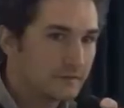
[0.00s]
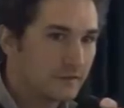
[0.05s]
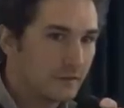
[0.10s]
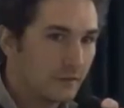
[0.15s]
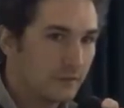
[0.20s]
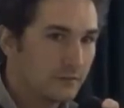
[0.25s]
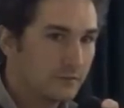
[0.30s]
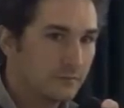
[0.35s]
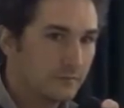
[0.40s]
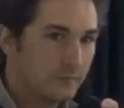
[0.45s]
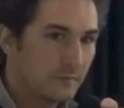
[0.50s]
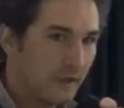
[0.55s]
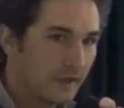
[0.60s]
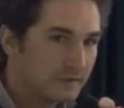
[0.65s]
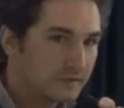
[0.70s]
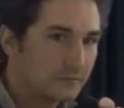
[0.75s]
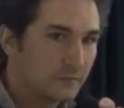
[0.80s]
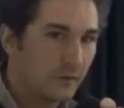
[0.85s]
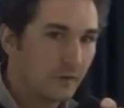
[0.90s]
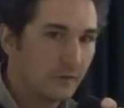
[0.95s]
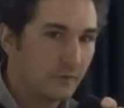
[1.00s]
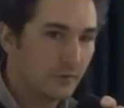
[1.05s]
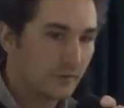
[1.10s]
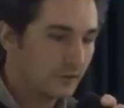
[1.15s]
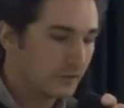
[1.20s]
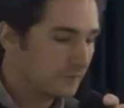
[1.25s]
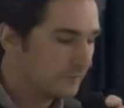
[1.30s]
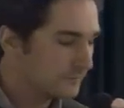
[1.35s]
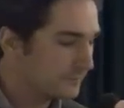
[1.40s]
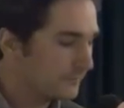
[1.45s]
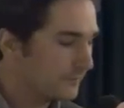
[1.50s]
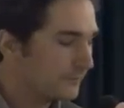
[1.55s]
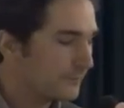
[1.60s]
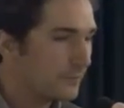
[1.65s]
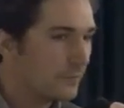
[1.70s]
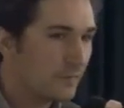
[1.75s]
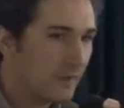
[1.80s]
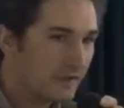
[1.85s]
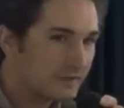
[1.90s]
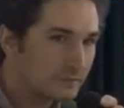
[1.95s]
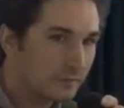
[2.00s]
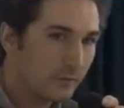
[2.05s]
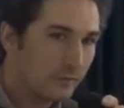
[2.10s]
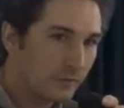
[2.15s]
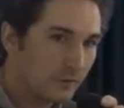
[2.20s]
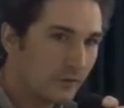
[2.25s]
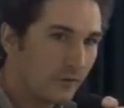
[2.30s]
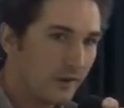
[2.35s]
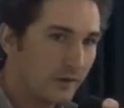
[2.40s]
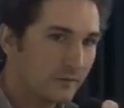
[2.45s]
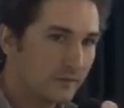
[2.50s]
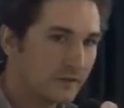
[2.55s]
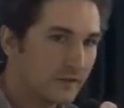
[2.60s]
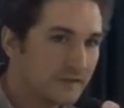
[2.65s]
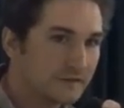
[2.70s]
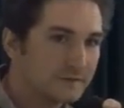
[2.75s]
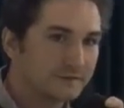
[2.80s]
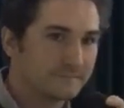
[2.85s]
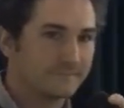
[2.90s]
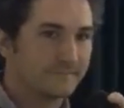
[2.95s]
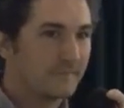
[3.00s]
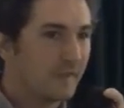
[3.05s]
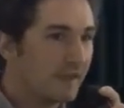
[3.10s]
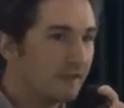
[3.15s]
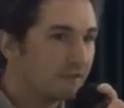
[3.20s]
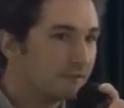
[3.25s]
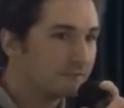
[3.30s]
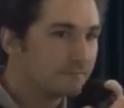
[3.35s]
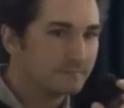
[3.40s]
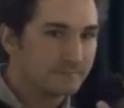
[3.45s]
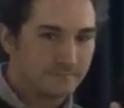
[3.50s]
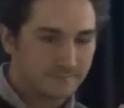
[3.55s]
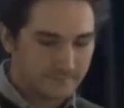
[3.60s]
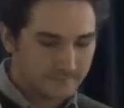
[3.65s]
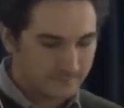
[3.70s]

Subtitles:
So that's where we're going with this. Thank you.